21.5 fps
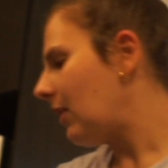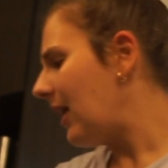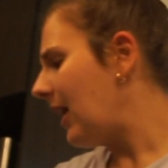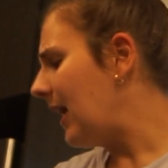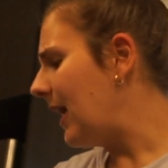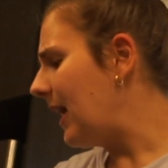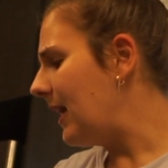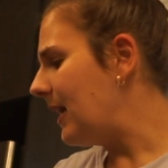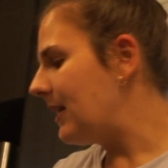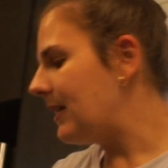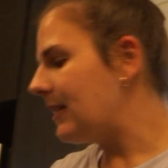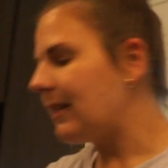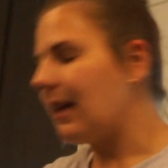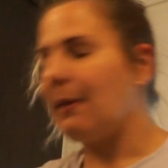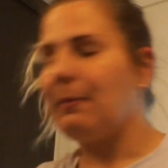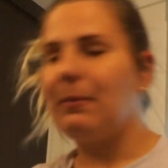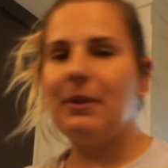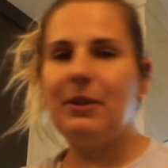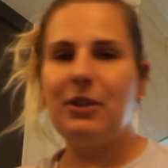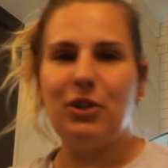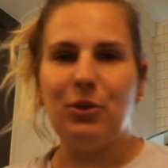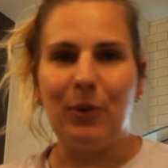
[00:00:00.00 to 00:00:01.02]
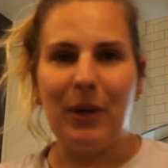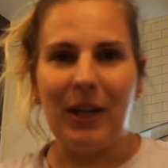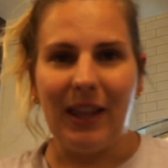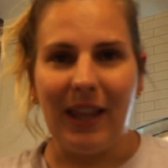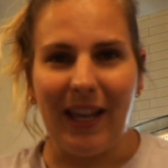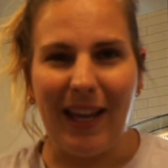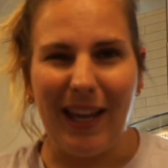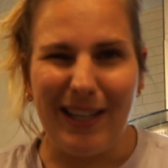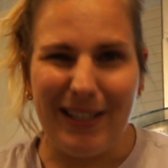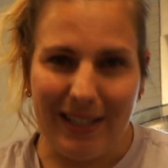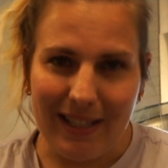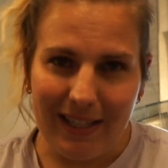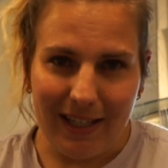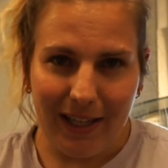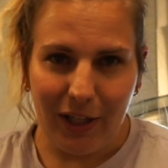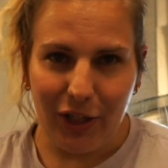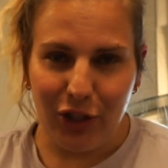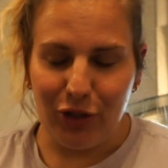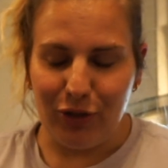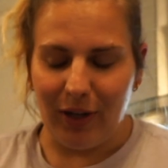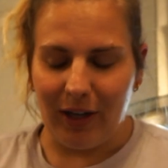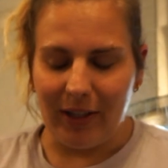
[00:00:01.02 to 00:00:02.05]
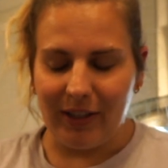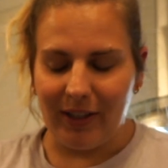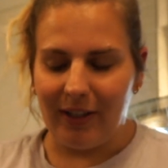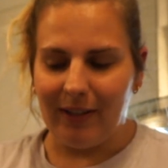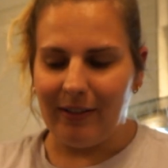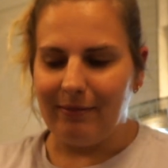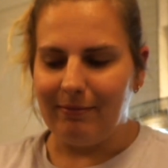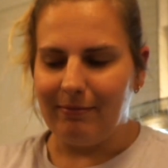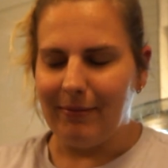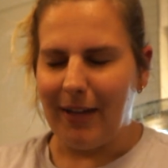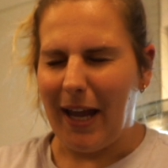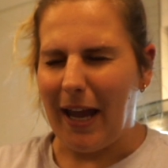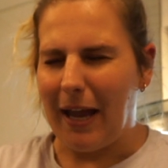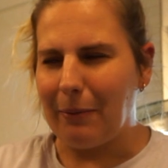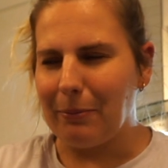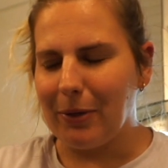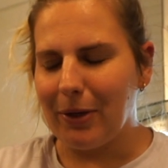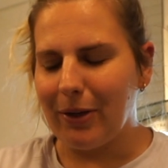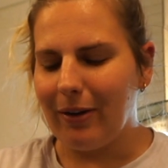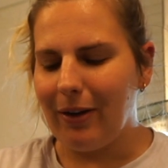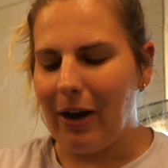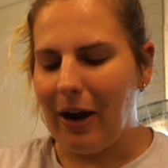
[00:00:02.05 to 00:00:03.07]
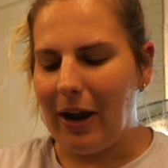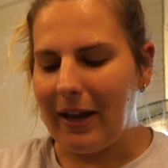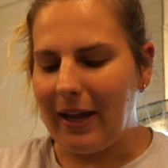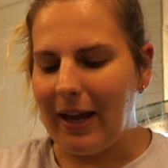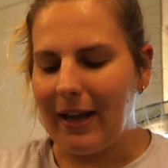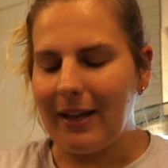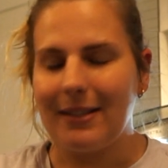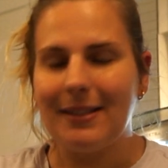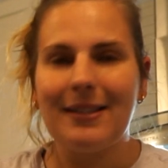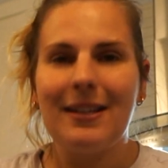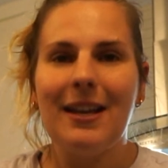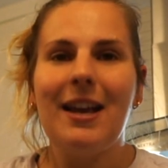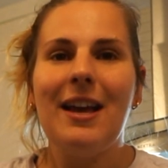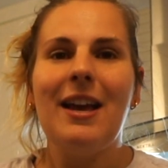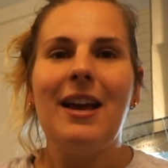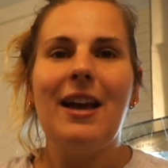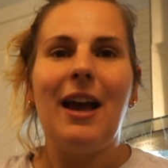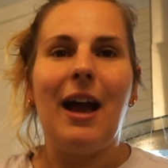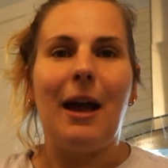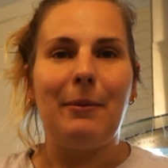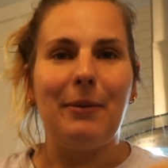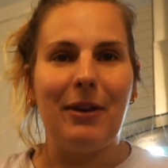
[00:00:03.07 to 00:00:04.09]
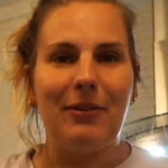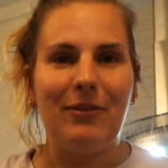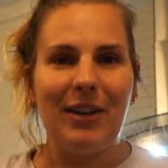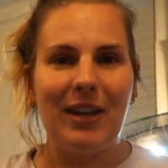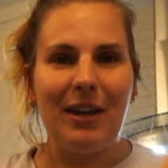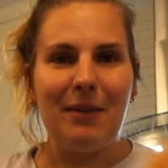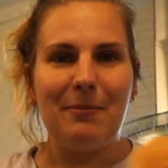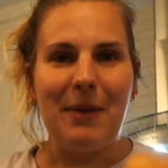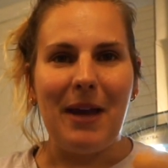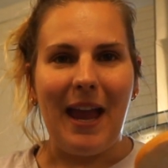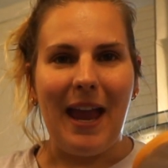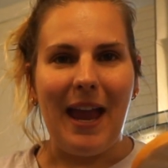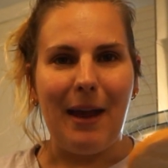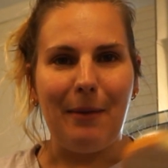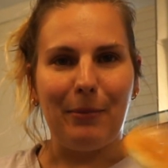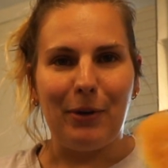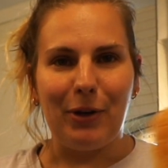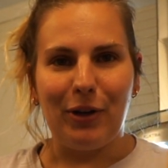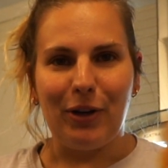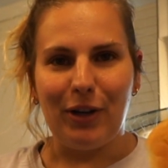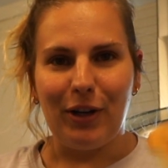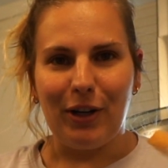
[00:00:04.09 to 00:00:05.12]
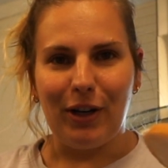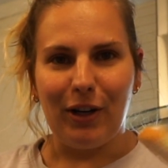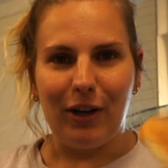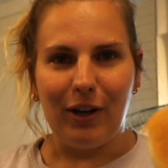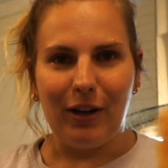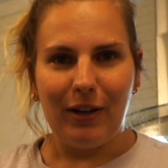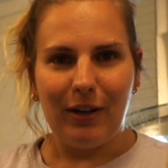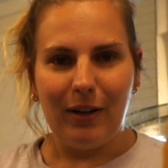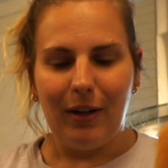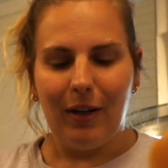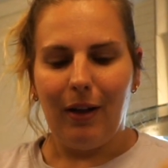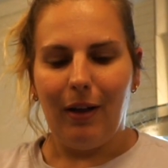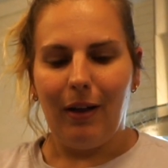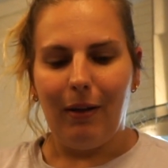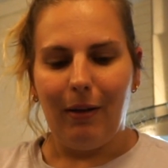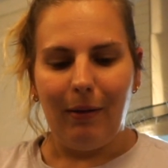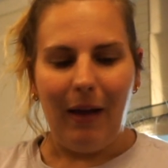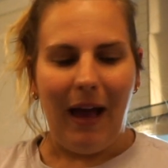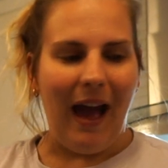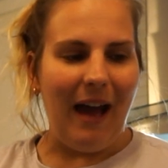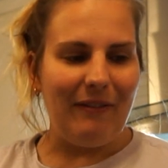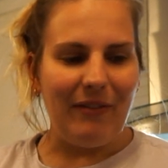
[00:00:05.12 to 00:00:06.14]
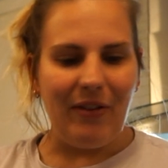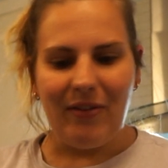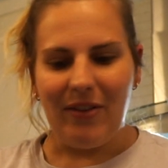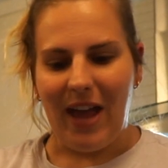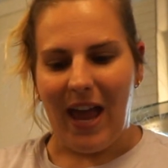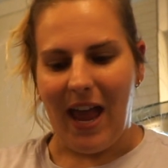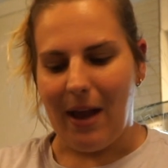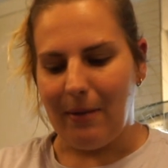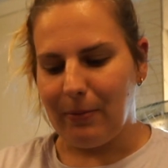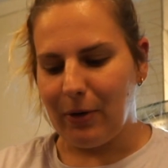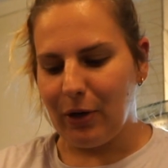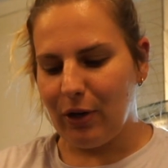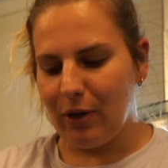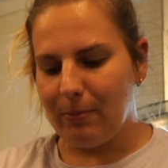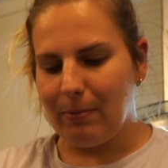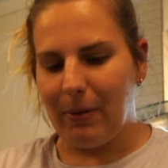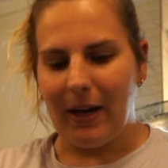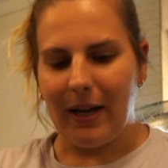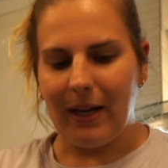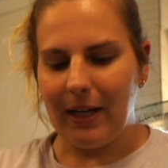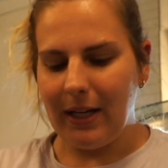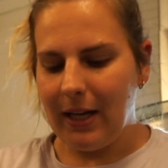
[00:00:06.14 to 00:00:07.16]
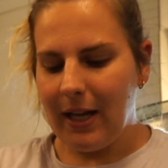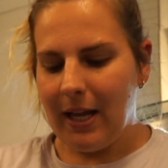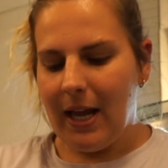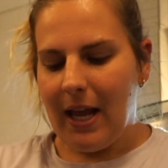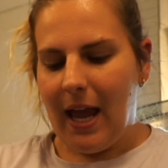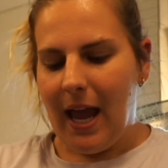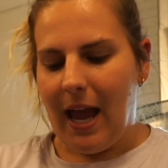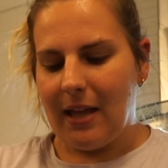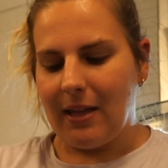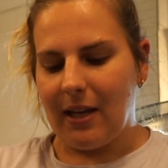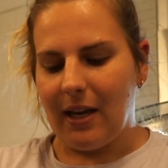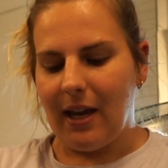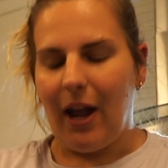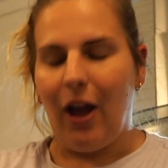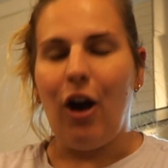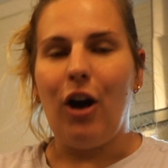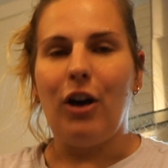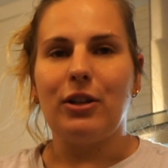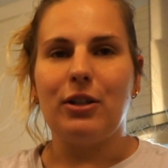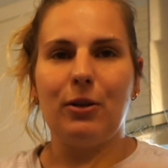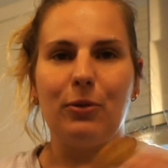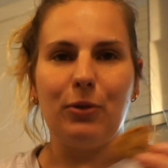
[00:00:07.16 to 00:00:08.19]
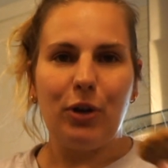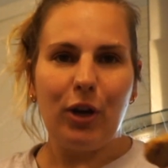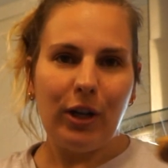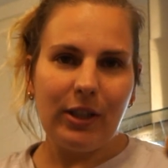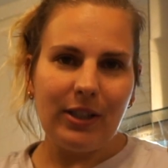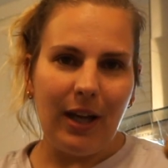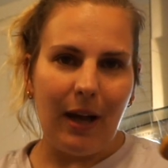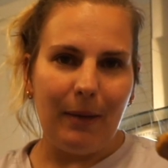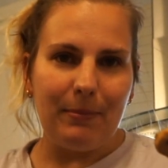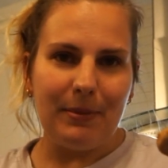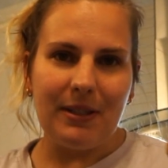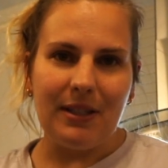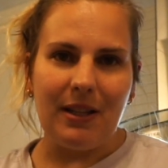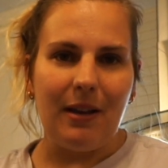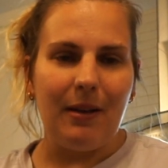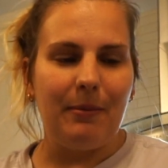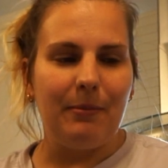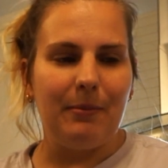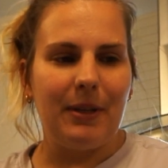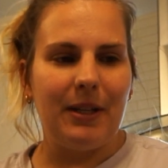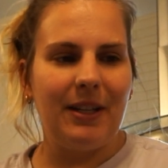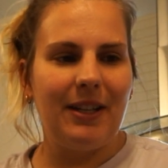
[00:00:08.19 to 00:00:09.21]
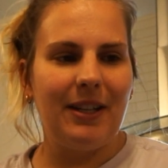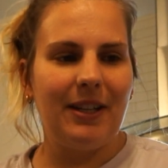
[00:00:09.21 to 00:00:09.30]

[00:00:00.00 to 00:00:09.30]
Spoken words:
is I'm doing like a deconstructed hamburger, I guess. I'm giving him a hamburger, half of a hamburger bun, and then I also cooked up some